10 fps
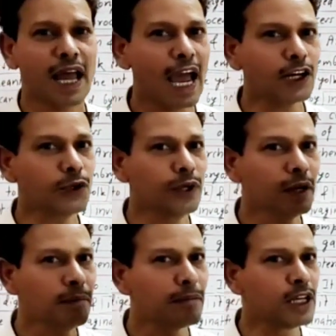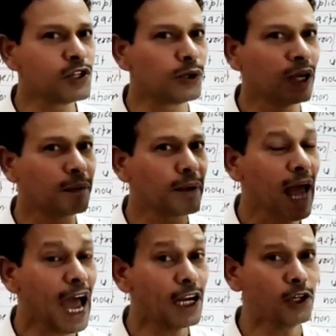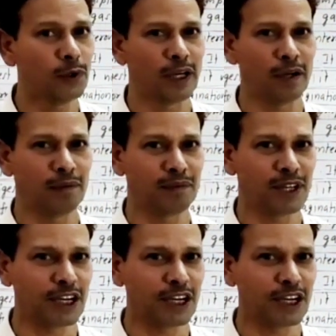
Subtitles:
ectoderm, mesoderm, endoderm.